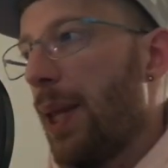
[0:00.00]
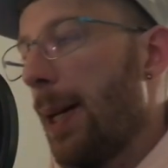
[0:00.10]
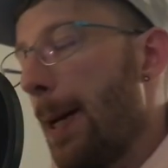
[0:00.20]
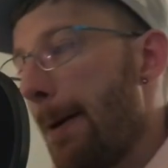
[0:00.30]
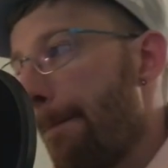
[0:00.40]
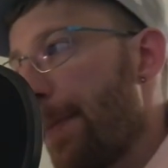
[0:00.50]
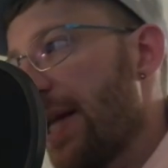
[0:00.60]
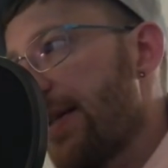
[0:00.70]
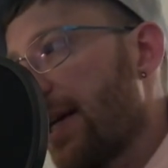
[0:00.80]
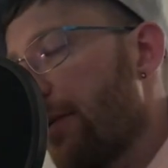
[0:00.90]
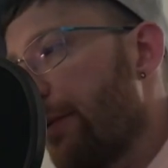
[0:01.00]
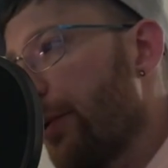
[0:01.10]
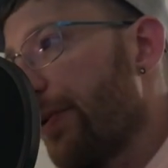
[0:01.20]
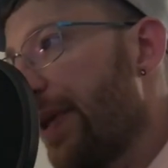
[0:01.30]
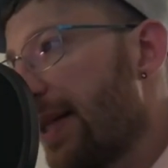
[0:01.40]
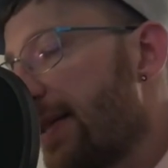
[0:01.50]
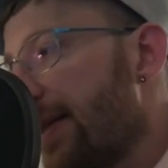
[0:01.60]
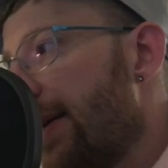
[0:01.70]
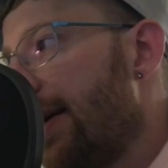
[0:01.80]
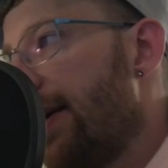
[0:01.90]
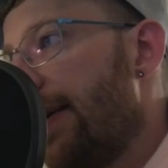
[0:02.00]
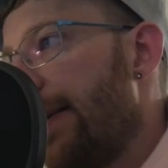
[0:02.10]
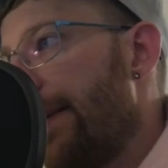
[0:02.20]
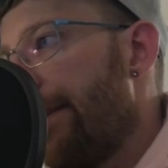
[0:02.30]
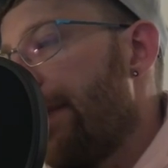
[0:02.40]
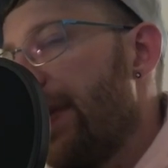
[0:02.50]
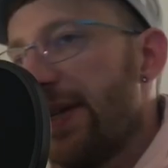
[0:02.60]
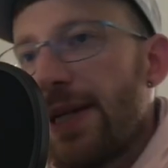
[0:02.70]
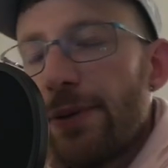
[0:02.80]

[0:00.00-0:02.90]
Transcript: And second of all, that the